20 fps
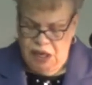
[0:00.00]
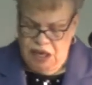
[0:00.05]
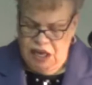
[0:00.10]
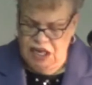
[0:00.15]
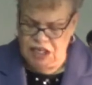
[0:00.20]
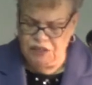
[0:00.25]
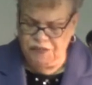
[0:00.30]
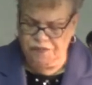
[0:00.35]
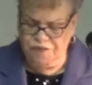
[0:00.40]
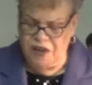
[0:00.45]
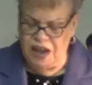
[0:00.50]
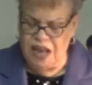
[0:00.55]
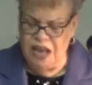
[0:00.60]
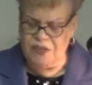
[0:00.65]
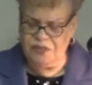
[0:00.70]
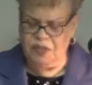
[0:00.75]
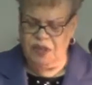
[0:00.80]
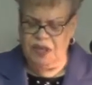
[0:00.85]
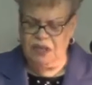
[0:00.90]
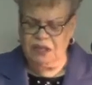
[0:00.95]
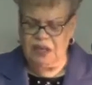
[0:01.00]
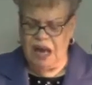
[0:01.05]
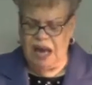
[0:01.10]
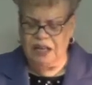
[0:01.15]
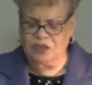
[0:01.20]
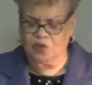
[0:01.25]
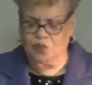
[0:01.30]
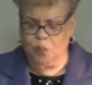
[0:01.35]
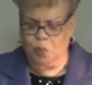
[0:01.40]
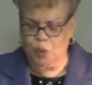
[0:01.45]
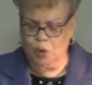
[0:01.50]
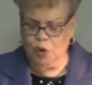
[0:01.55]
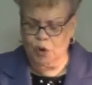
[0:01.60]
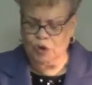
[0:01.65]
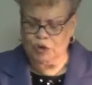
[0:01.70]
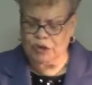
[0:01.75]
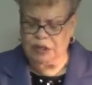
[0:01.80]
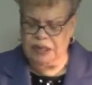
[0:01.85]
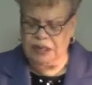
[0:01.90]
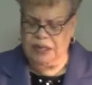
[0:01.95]
His faith in God's
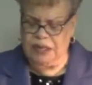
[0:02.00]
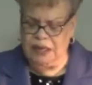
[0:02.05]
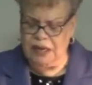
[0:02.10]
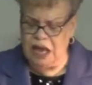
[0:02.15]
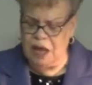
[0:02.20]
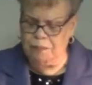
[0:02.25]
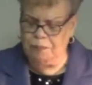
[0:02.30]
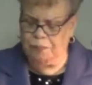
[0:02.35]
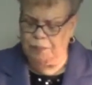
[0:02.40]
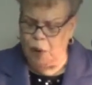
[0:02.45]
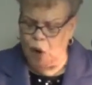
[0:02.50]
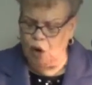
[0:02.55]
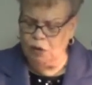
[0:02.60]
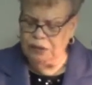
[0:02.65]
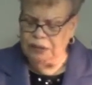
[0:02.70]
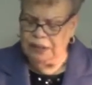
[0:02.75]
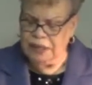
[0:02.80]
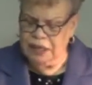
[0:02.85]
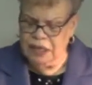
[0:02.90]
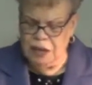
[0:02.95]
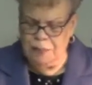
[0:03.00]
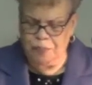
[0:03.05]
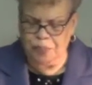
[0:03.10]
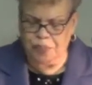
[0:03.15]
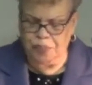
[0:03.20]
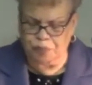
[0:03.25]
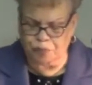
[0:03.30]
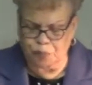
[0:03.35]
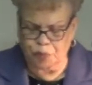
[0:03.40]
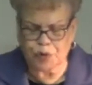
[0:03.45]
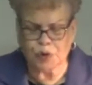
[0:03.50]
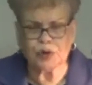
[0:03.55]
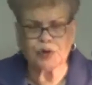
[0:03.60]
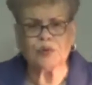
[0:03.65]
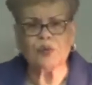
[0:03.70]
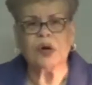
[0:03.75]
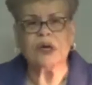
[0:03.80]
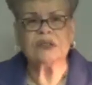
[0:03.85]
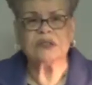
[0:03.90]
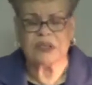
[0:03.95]
word to get up brought him
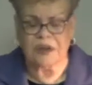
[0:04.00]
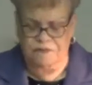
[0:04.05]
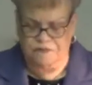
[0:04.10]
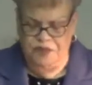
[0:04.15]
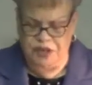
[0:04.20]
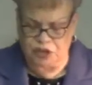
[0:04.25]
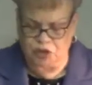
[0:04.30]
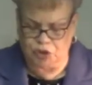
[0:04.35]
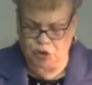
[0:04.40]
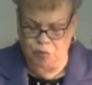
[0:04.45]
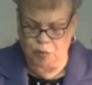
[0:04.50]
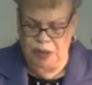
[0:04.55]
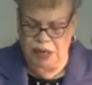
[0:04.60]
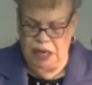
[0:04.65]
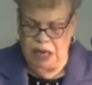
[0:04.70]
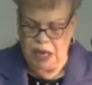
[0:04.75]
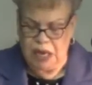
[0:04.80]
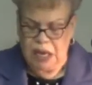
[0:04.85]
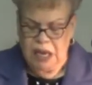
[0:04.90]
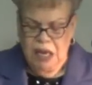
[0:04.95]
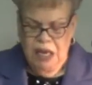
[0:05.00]
through to victory.